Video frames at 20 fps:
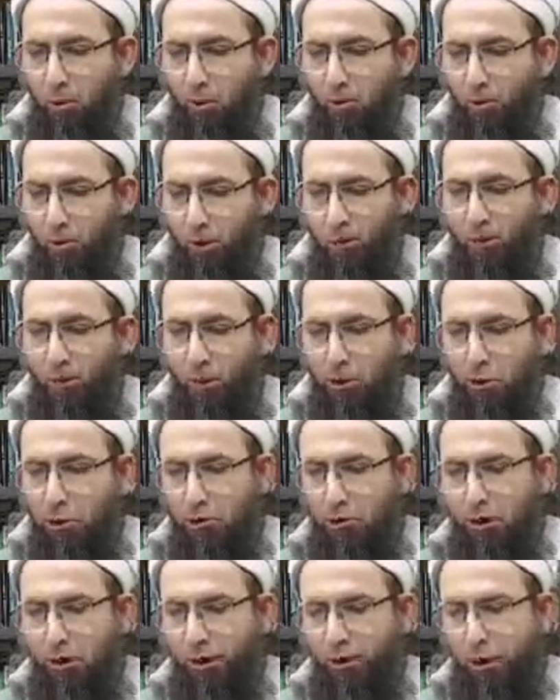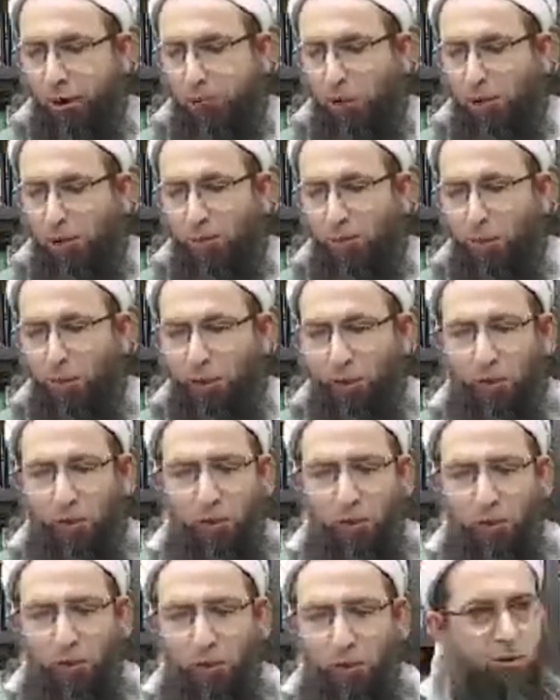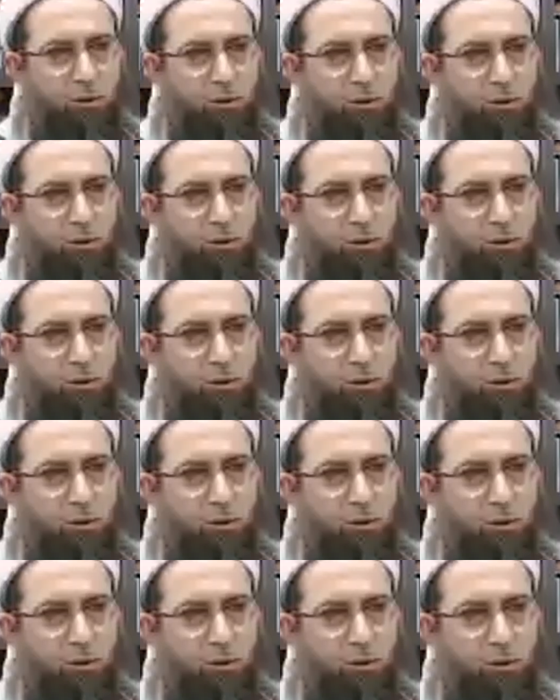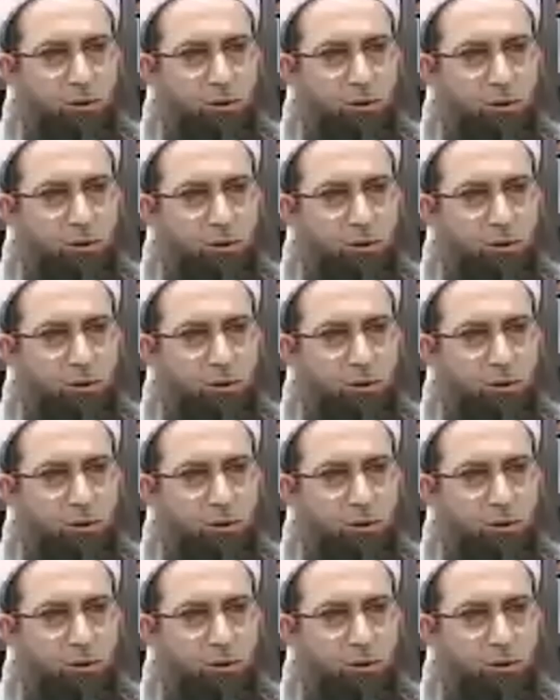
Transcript: one of the issues that come up is moon sighting.